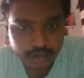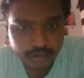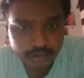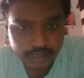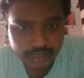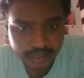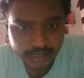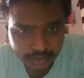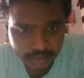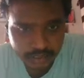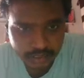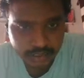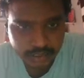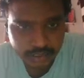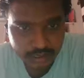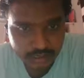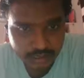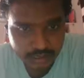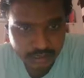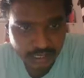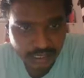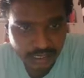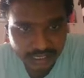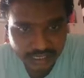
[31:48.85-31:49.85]

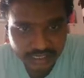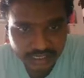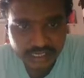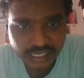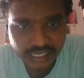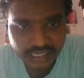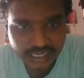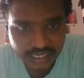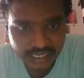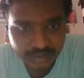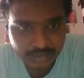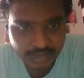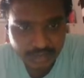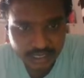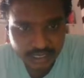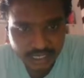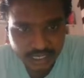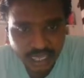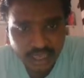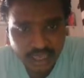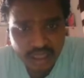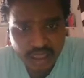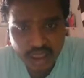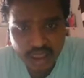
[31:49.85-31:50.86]
That
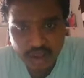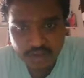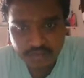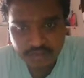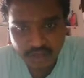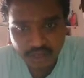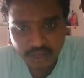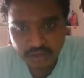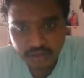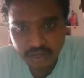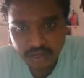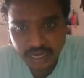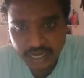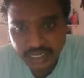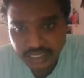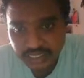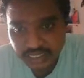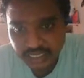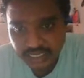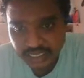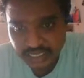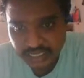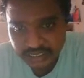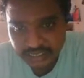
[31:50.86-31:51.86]
is
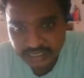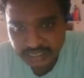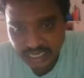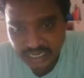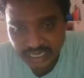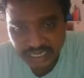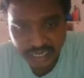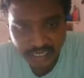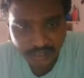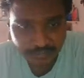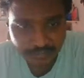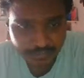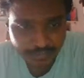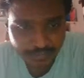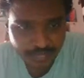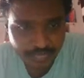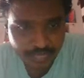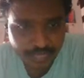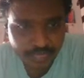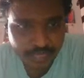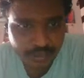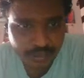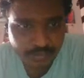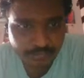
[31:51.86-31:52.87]
nothing but the
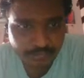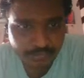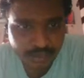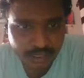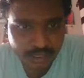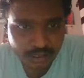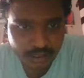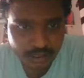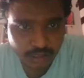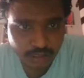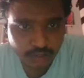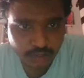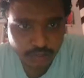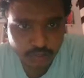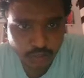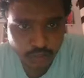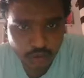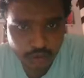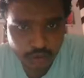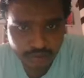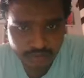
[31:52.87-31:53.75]
flocculant settling.